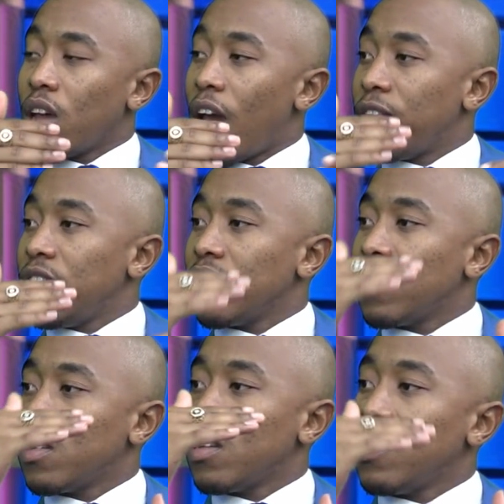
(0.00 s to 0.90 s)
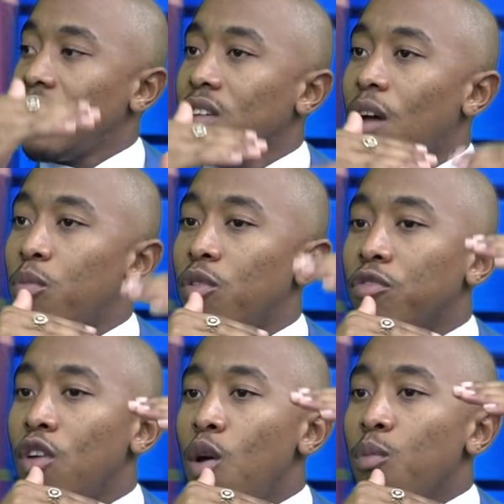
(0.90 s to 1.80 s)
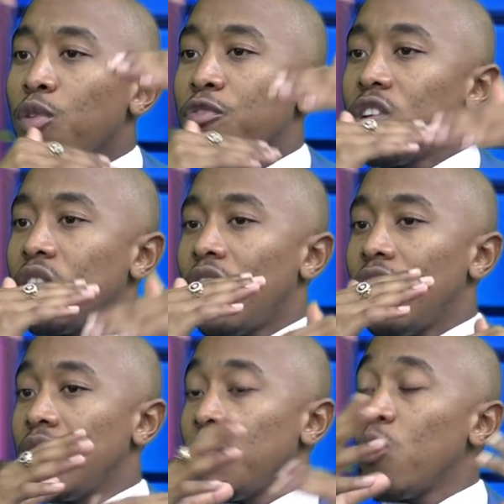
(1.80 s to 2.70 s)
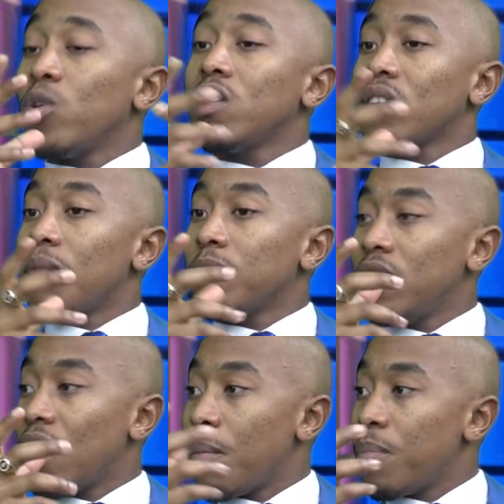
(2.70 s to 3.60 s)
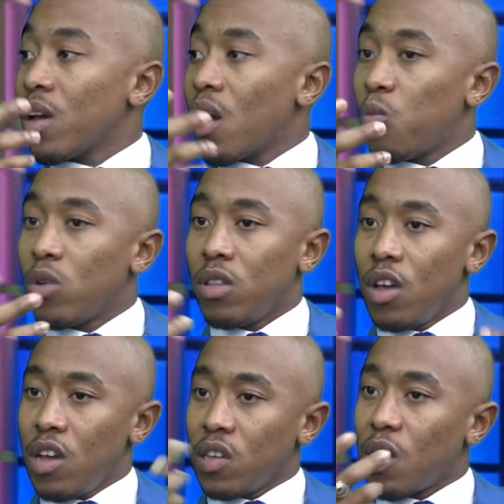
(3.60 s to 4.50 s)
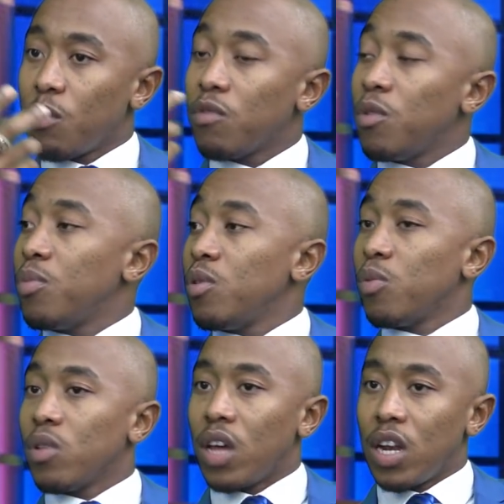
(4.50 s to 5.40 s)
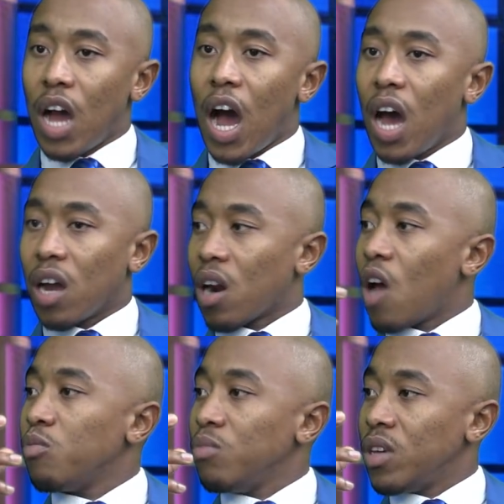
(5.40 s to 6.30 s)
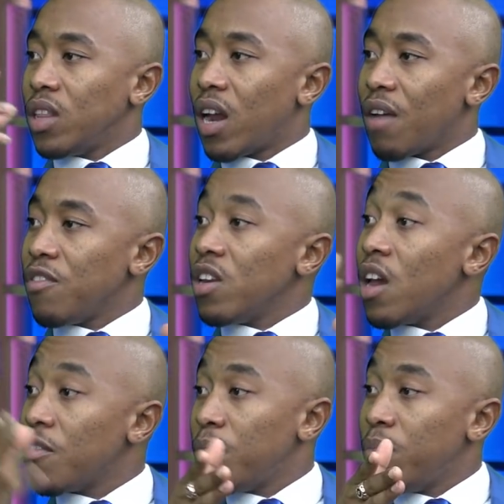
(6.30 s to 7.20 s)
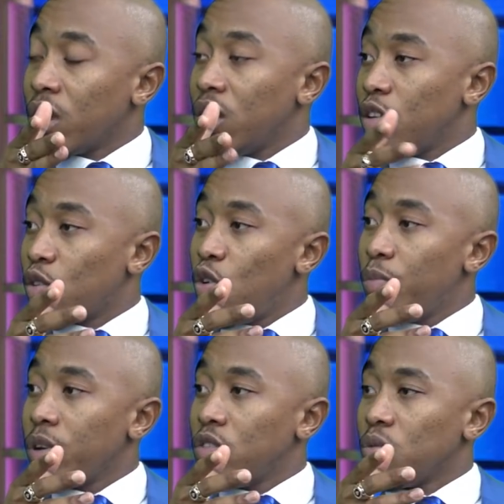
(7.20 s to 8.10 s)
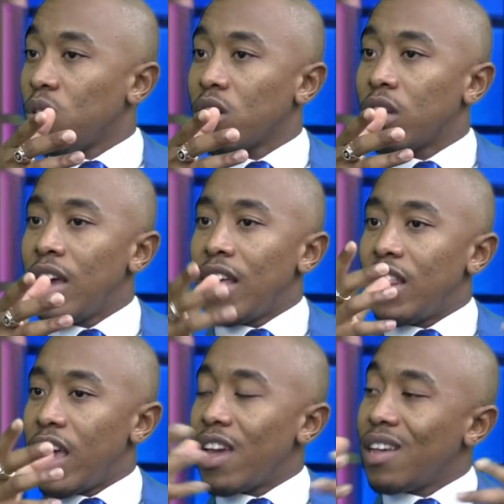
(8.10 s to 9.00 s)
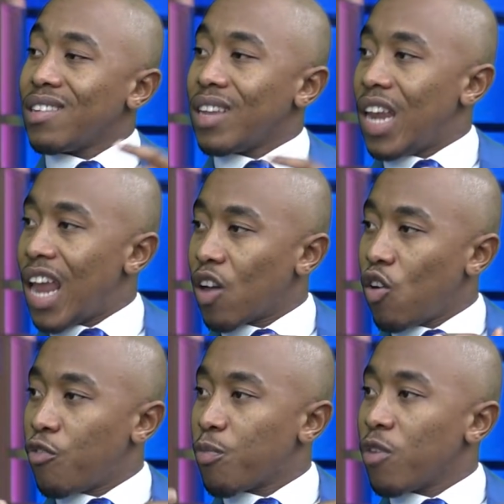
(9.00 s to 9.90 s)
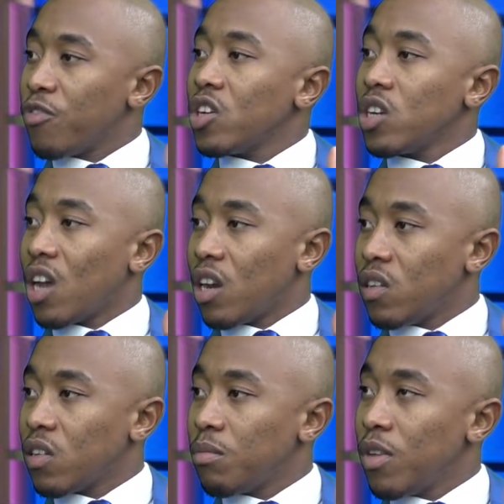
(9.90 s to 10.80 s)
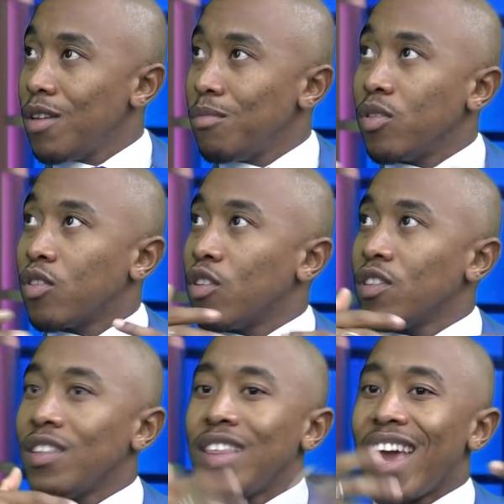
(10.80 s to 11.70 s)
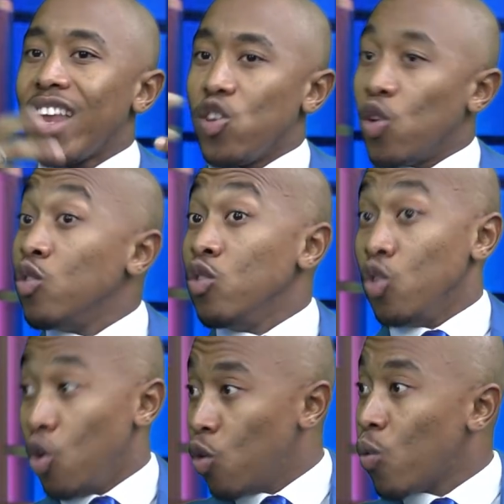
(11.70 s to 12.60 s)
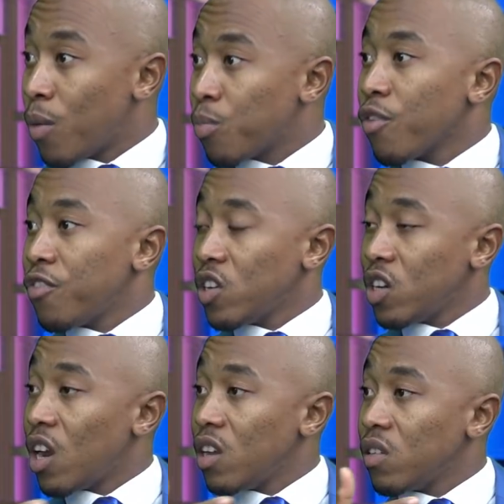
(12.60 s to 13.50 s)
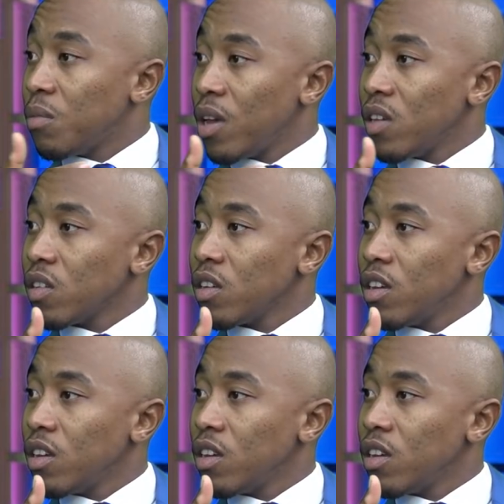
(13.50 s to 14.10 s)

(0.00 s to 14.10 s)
have this certain type of professionalism, which is something that I pick up with some of the people that are around me that have never been in the corporate world. There is lack of professionalism because they don't know what professionalism is.